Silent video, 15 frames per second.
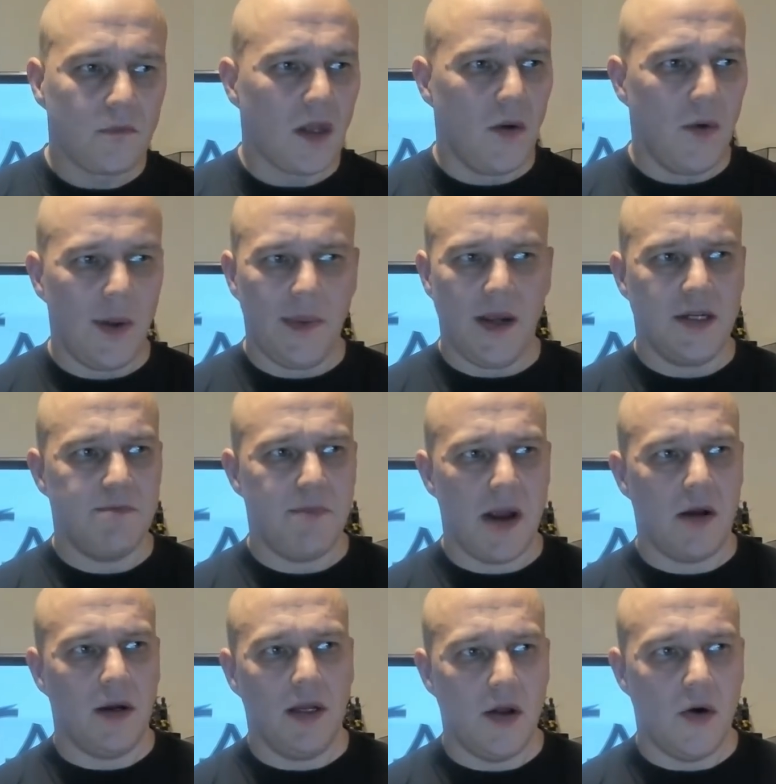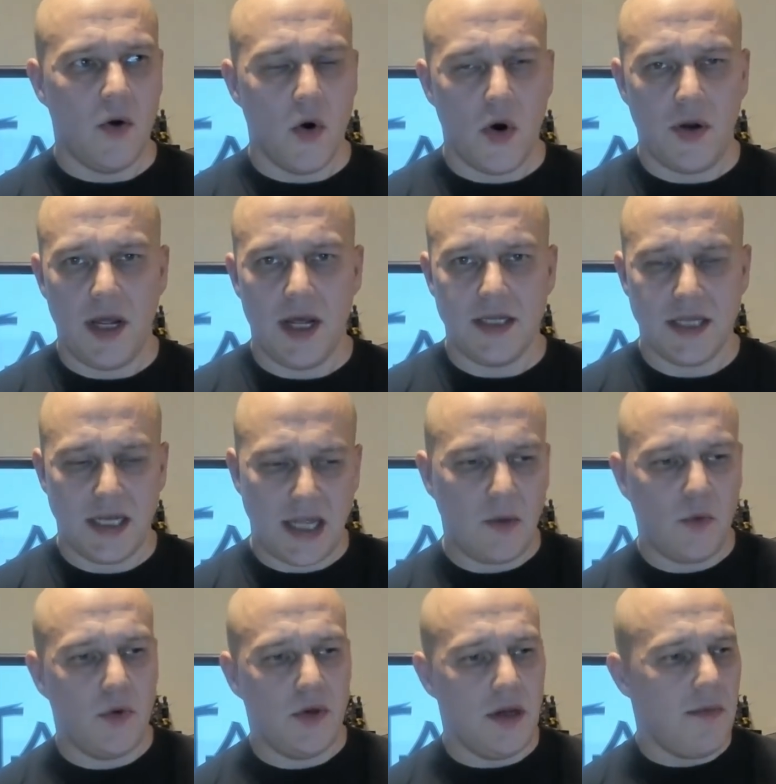when there's barely no audience, and that
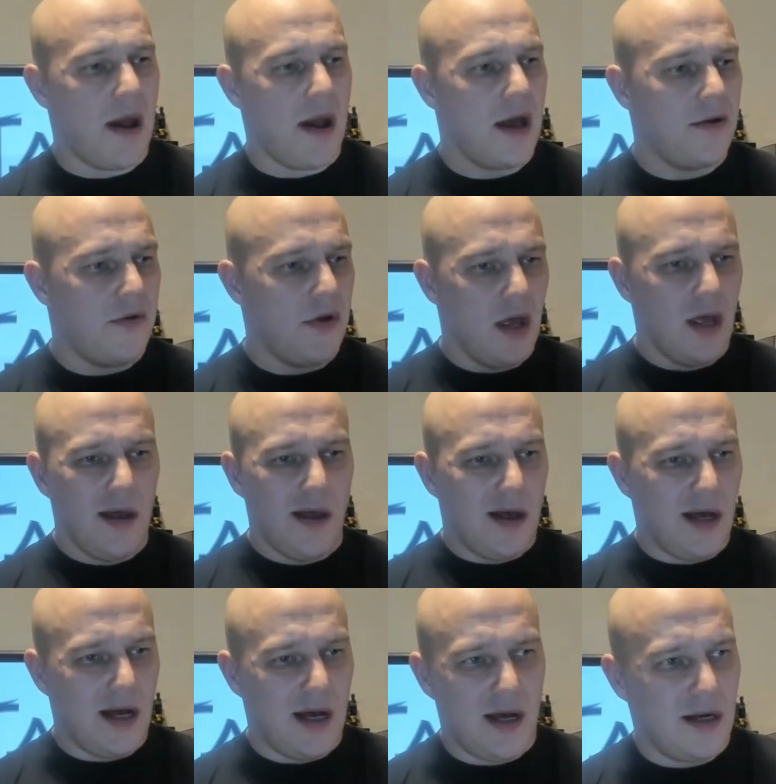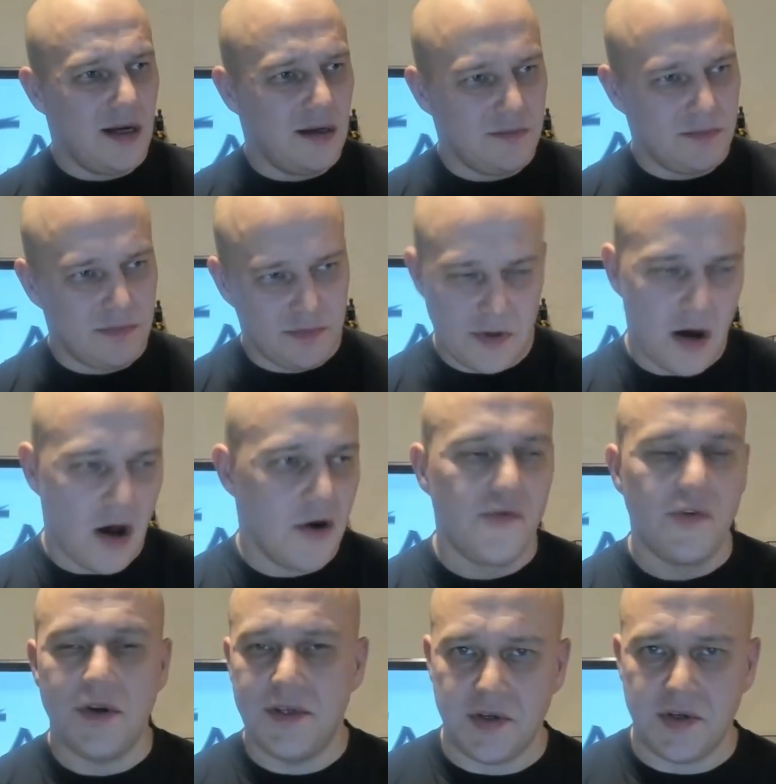would demand uh,
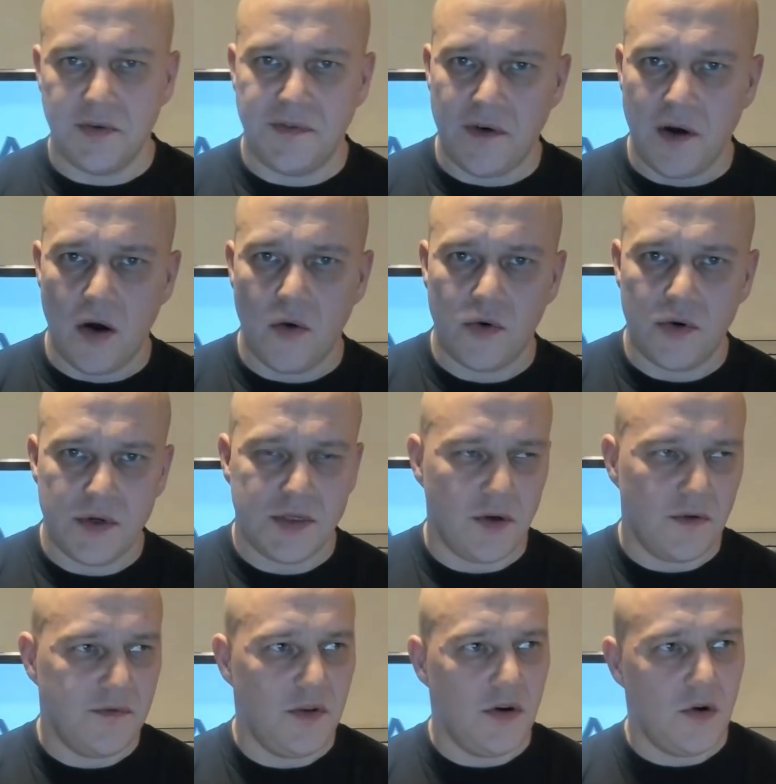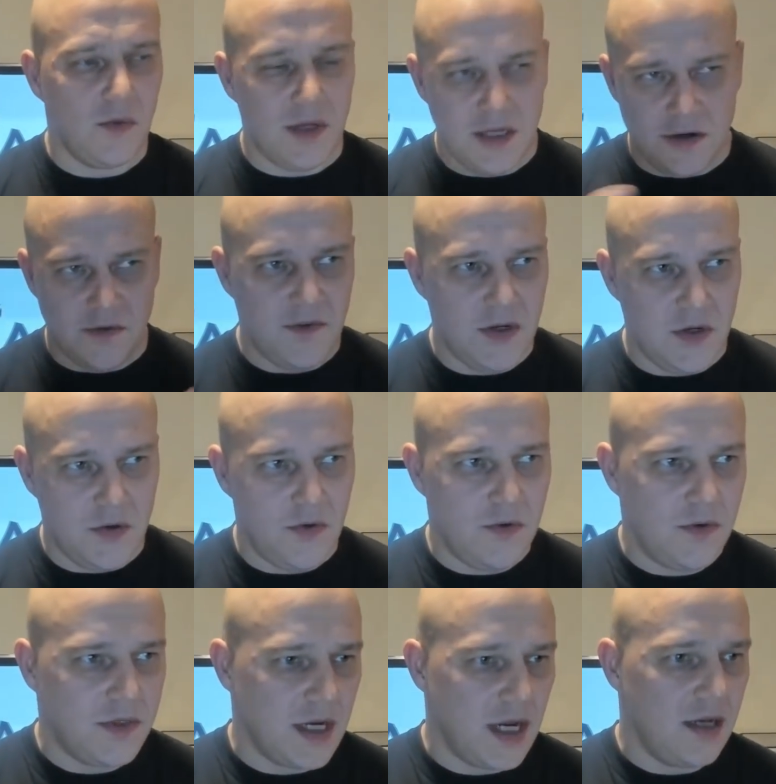hundreds of hours of, you know,
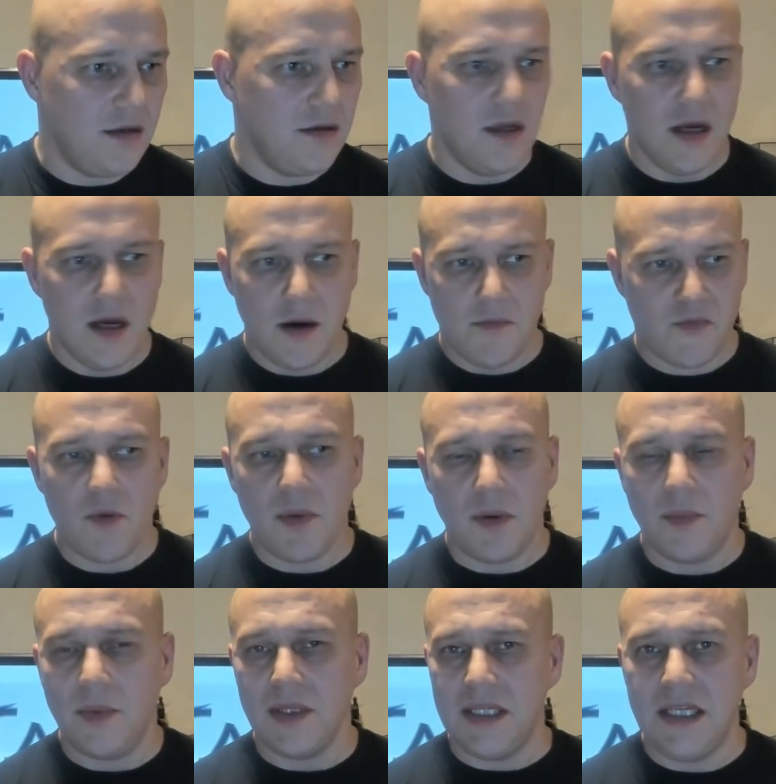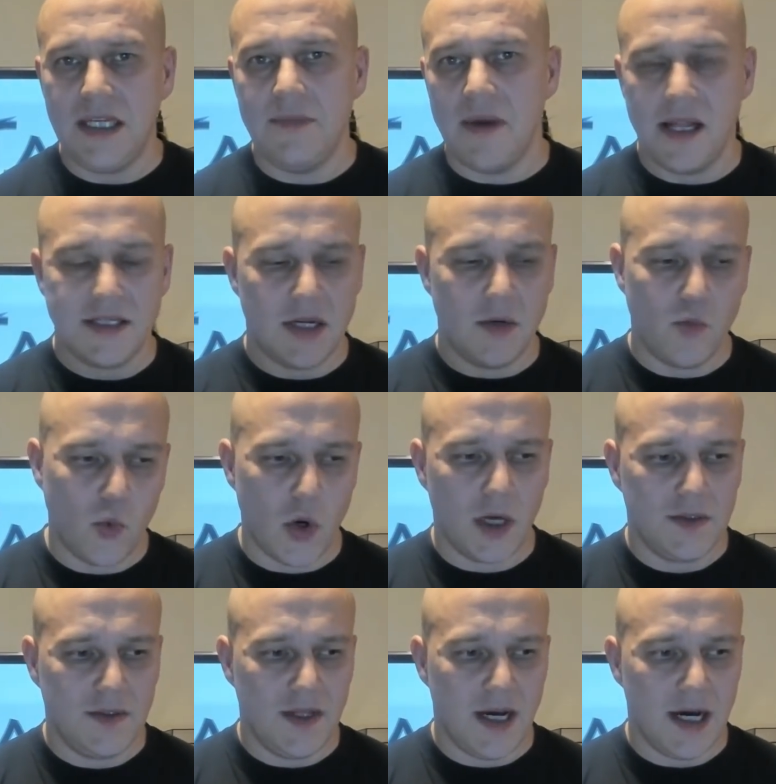interviews and probably emails and
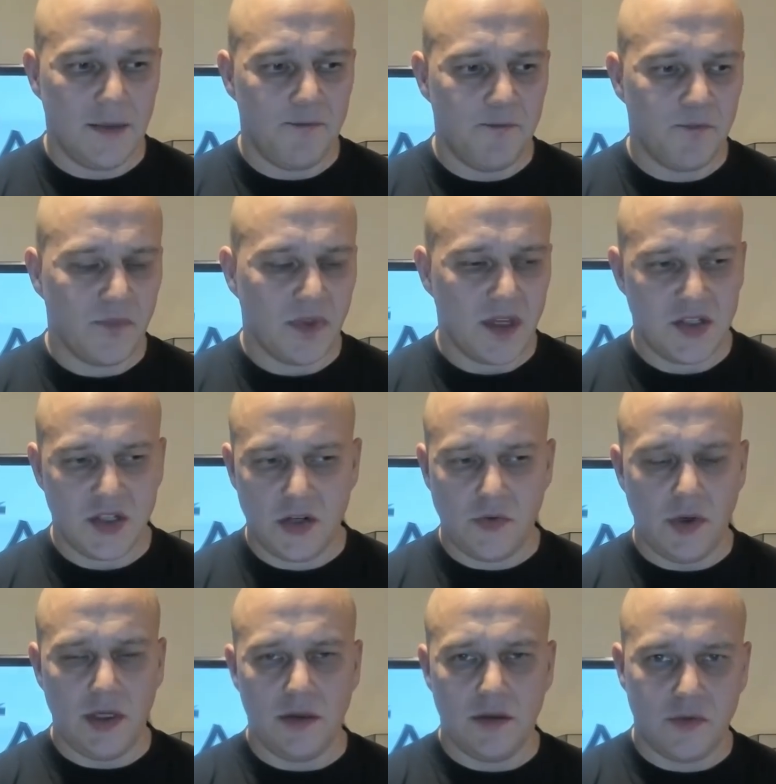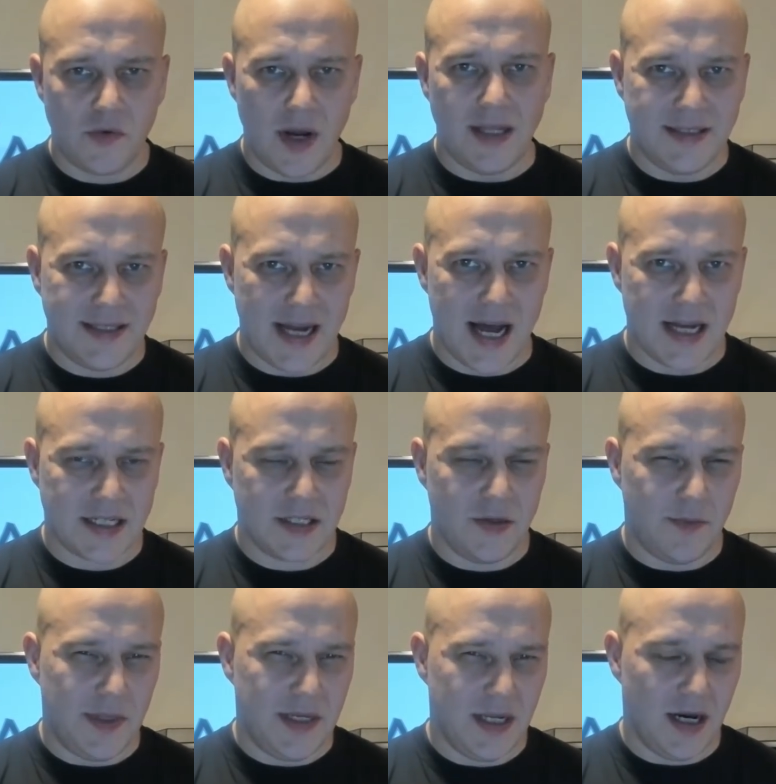whatnot. That's a great, great task to
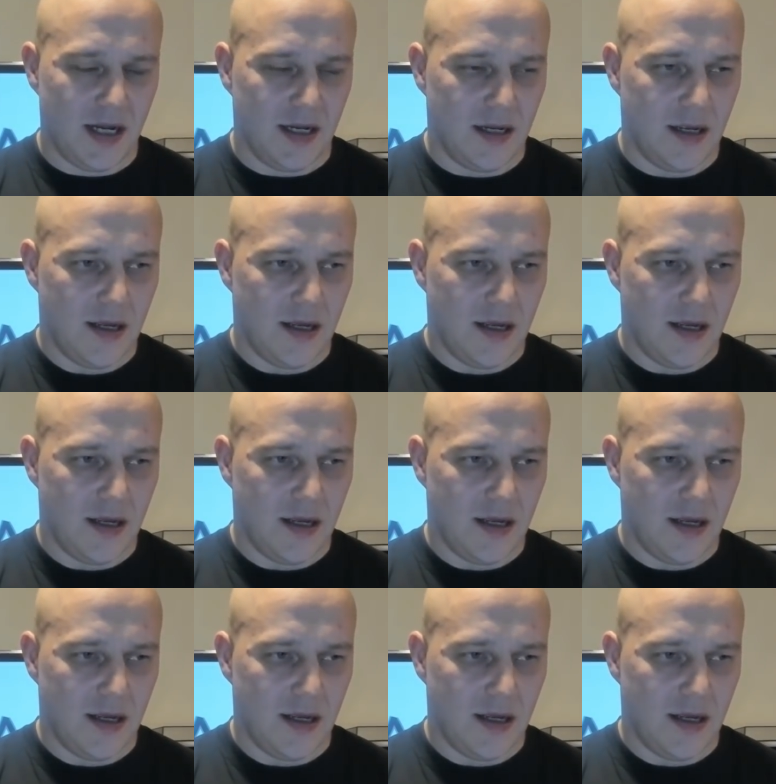be done.